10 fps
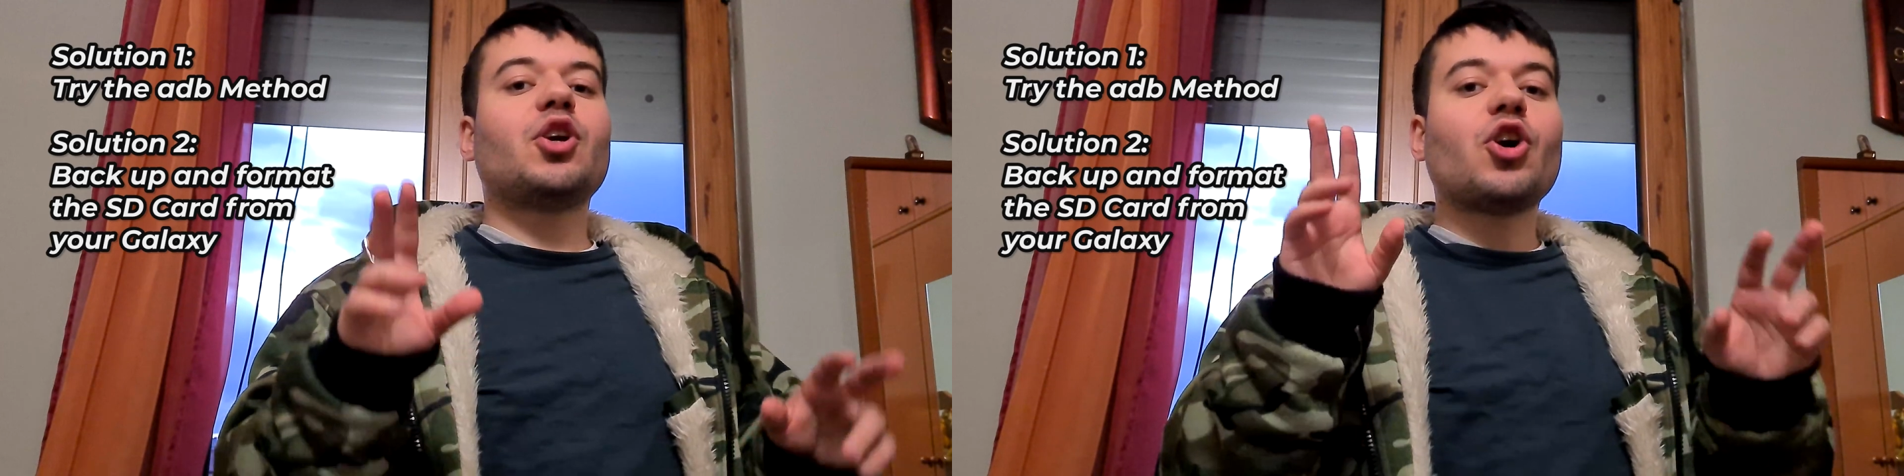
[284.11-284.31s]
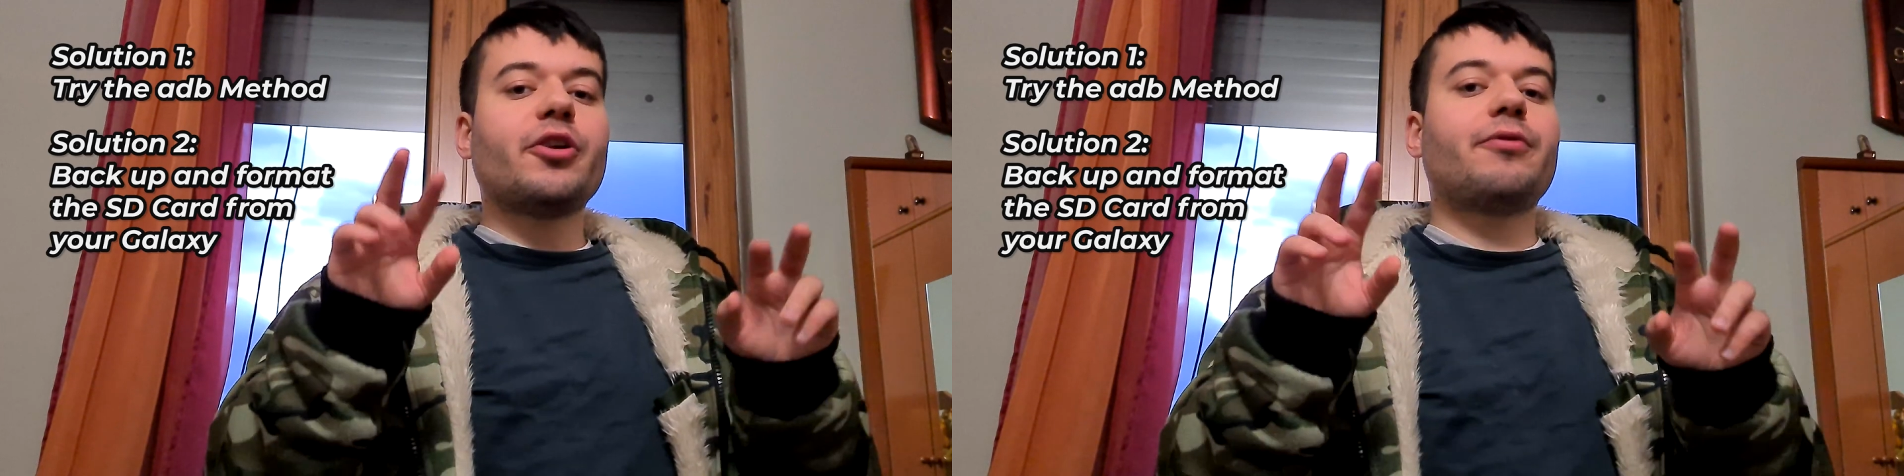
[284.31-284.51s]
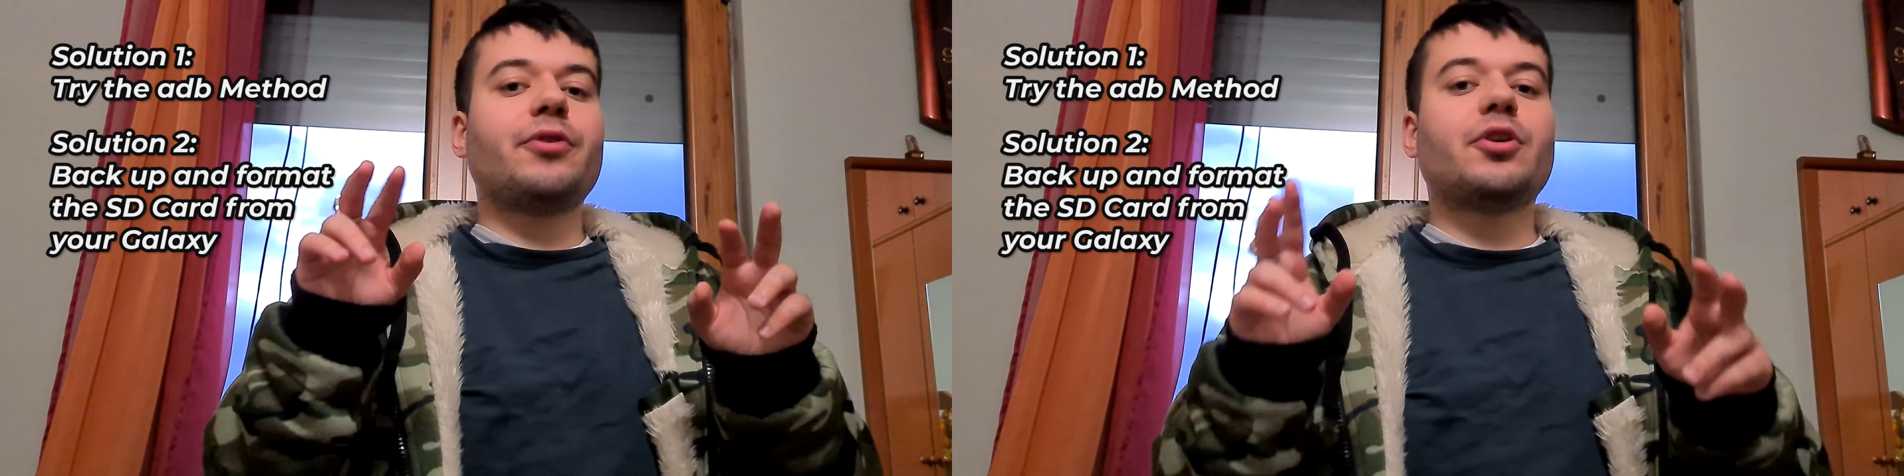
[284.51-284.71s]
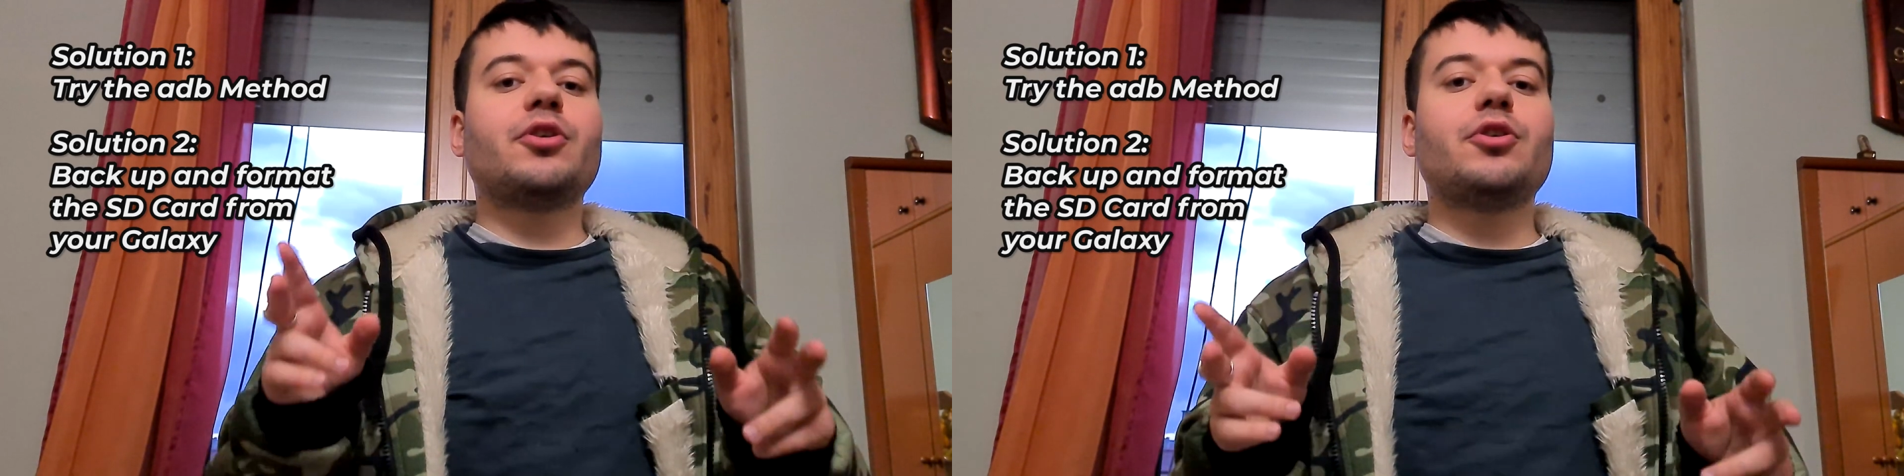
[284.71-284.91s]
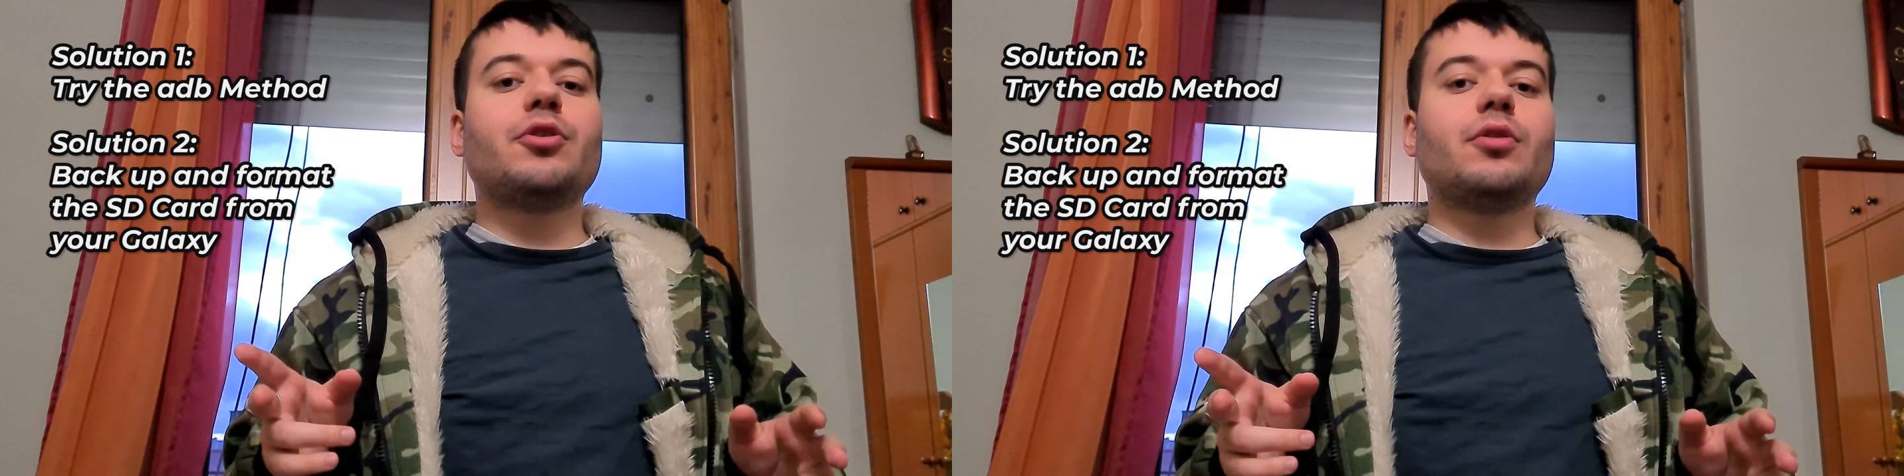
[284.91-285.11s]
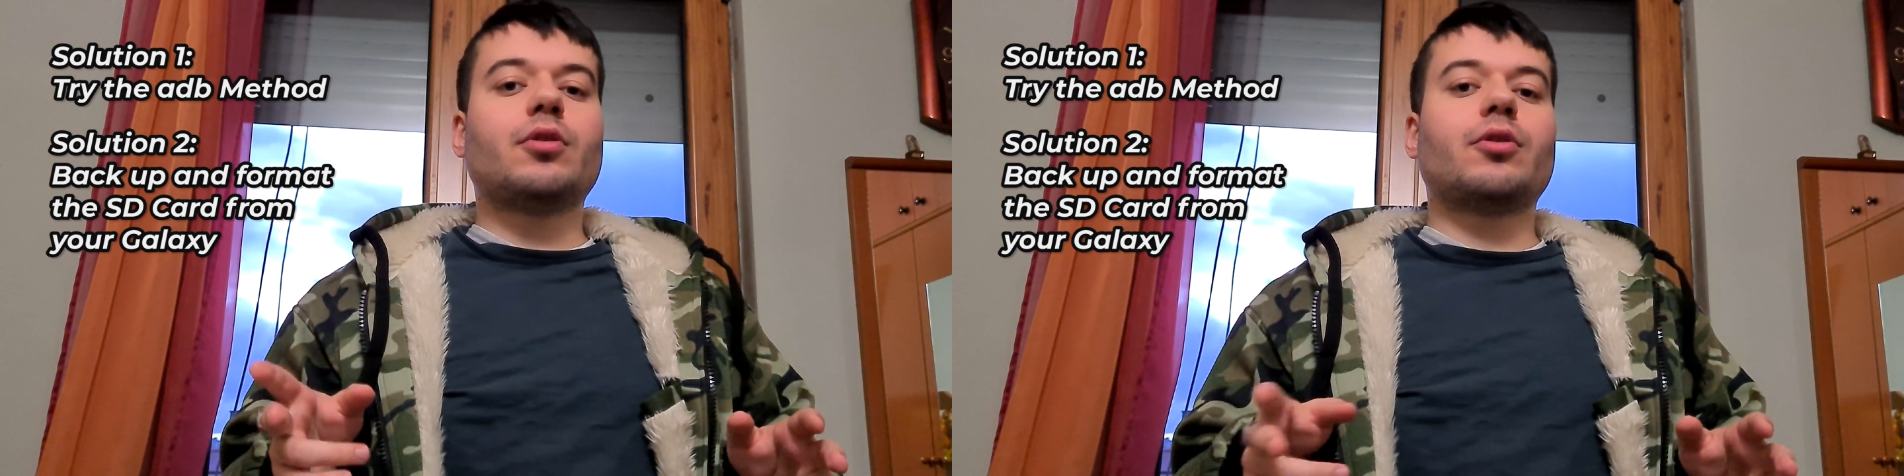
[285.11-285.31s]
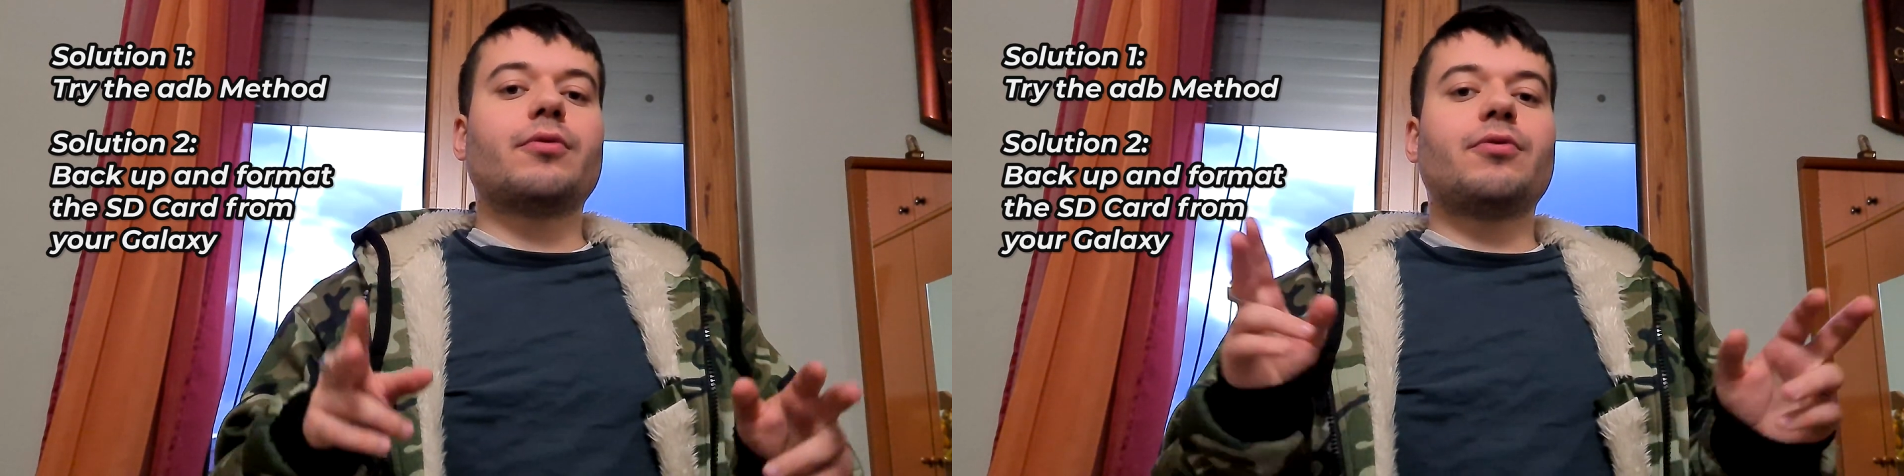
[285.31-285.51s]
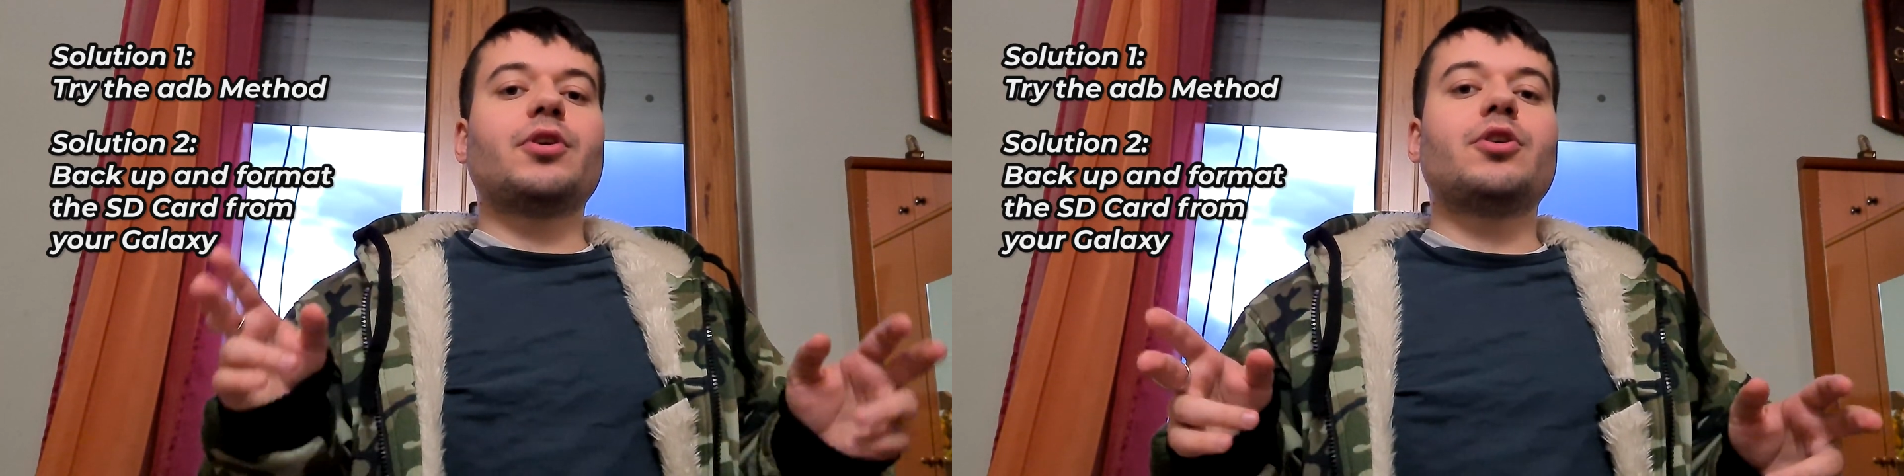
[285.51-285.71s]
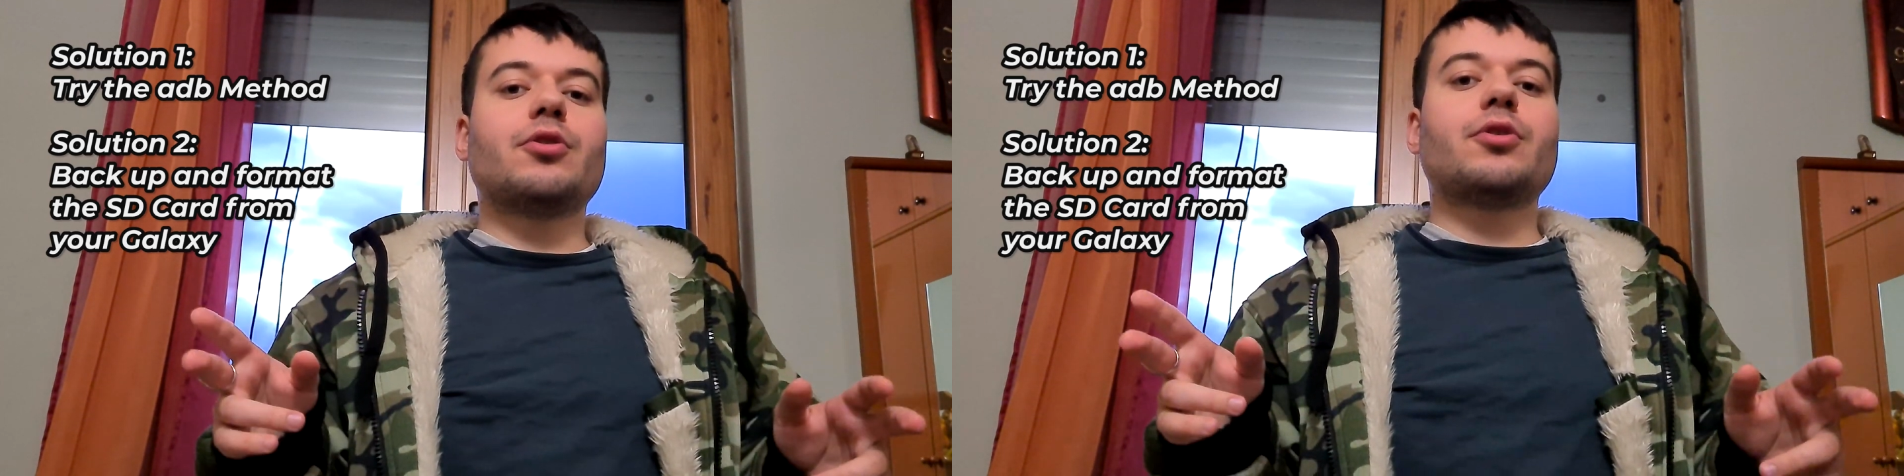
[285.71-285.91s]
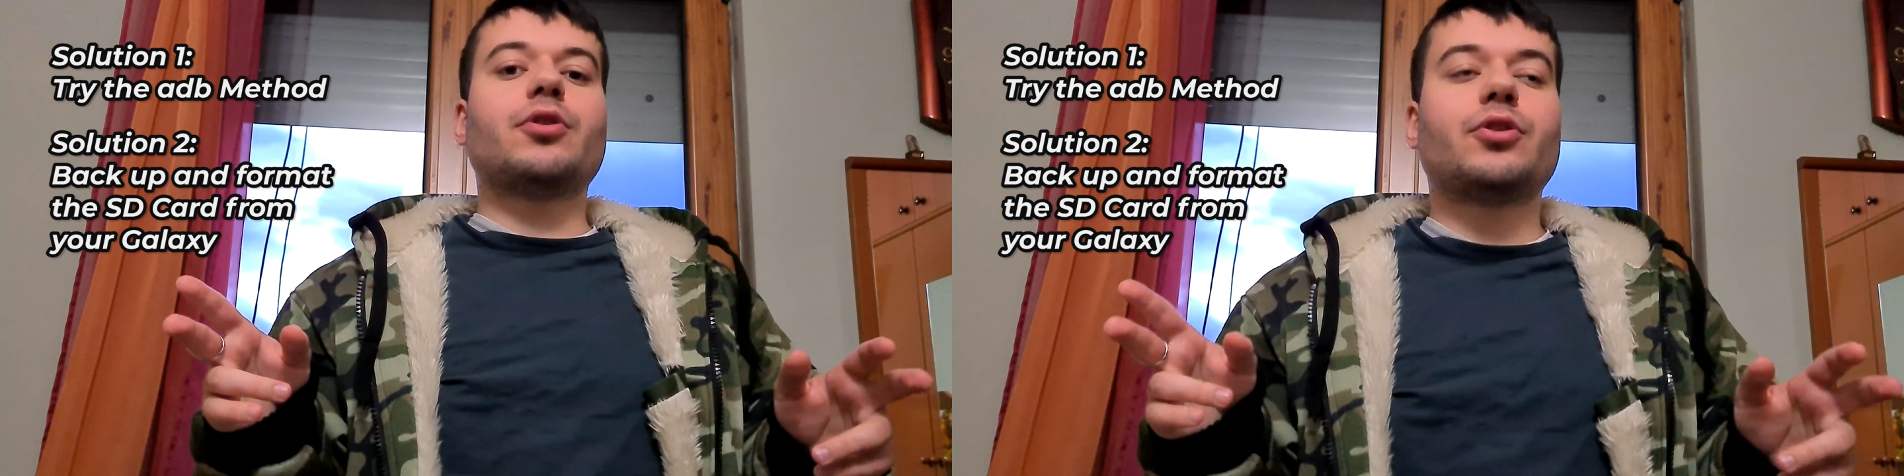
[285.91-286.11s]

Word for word: config configured.